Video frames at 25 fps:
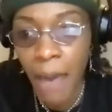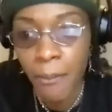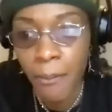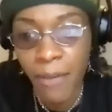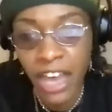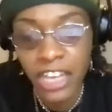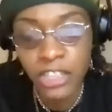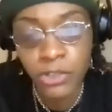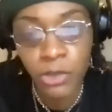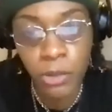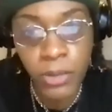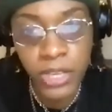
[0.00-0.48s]
I
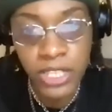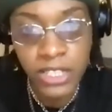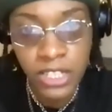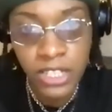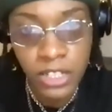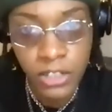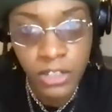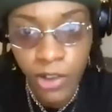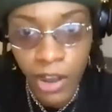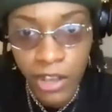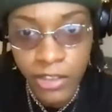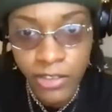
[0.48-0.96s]
might as well be
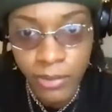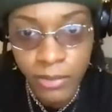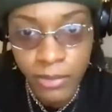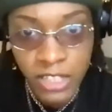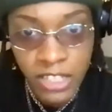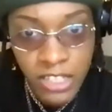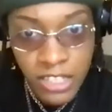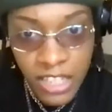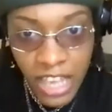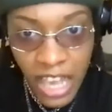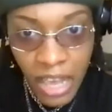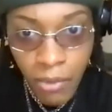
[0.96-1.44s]
sitting across
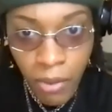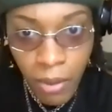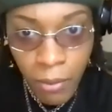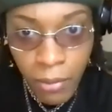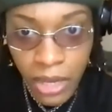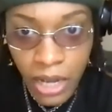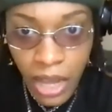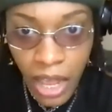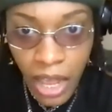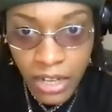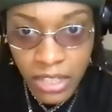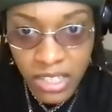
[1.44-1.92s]
from a cis het
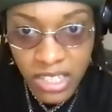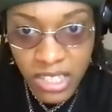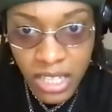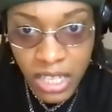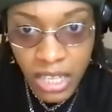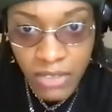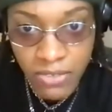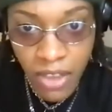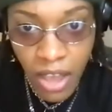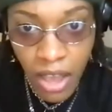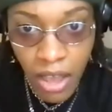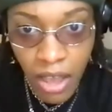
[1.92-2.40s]
woman,
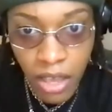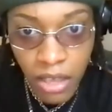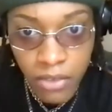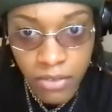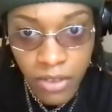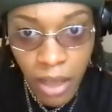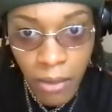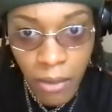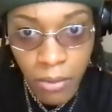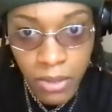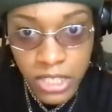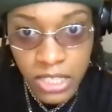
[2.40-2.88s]
honestly, if
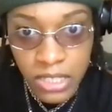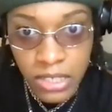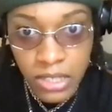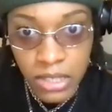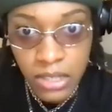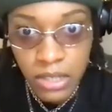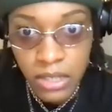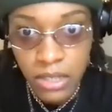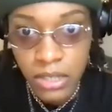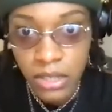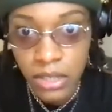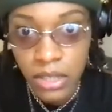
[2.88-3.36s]
I
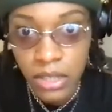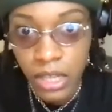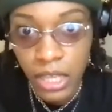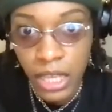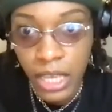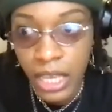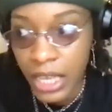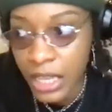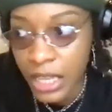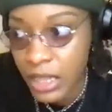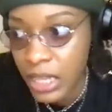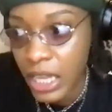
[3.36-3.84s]
wasn't
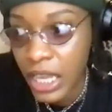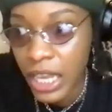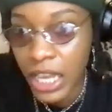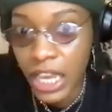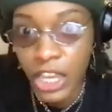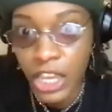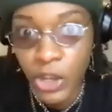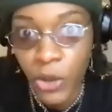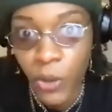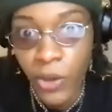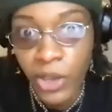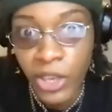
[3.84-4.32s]
looking and
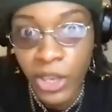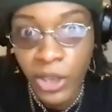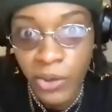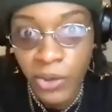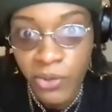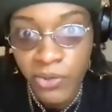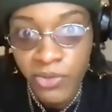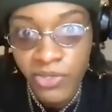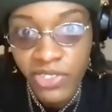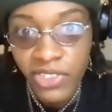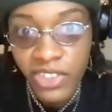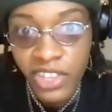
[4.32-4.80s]
thinking and knowing
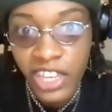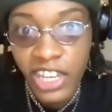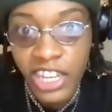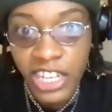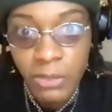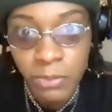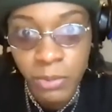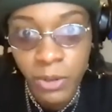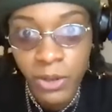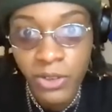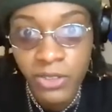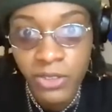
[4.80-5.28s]
you
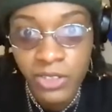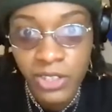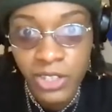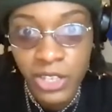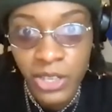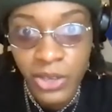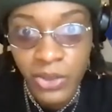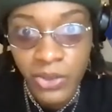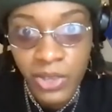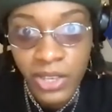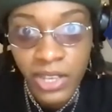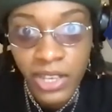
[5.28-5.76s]
and
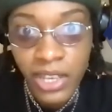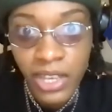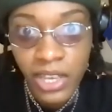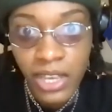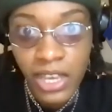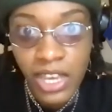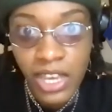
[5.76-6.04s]
experiencing you.